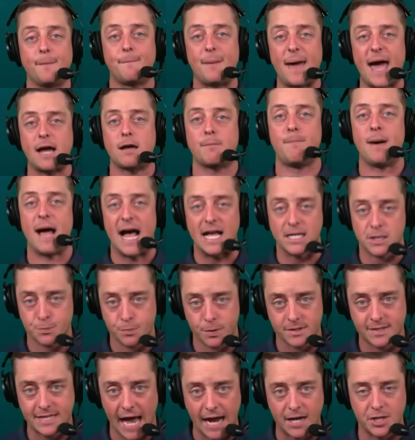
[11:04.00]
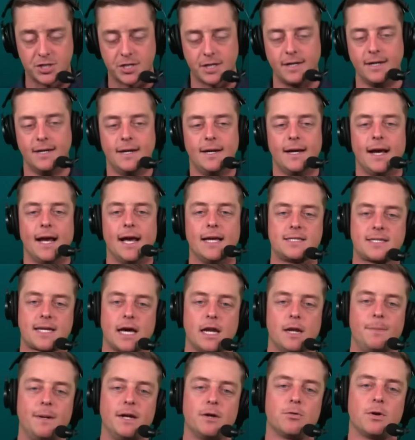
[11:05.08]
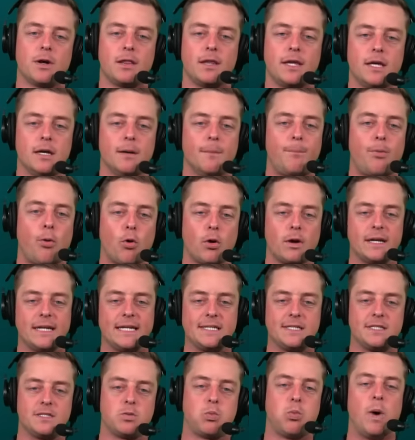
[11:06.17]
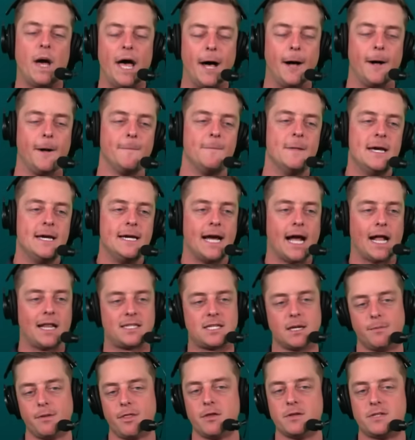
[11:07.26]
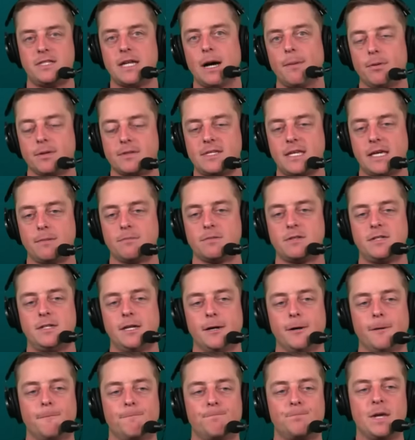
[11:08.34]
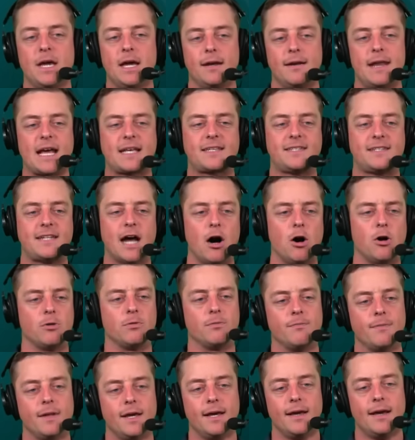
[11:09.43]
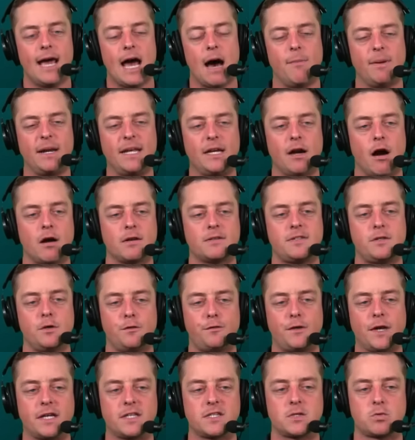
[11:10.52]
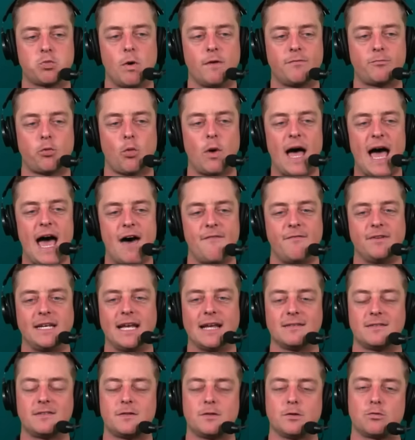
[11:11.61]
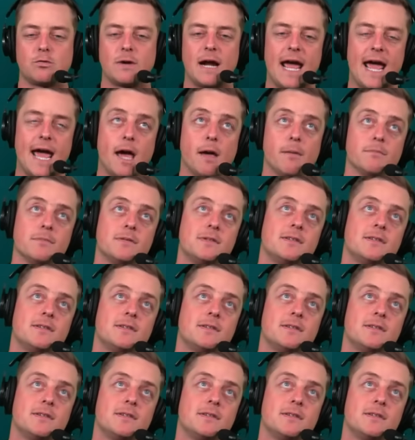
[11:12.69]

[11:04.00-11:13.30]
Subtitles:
back pass protection is going to be really important as well, and some of those double teams too. Nick Stone, how many yards do you think Swift will have against the Rams?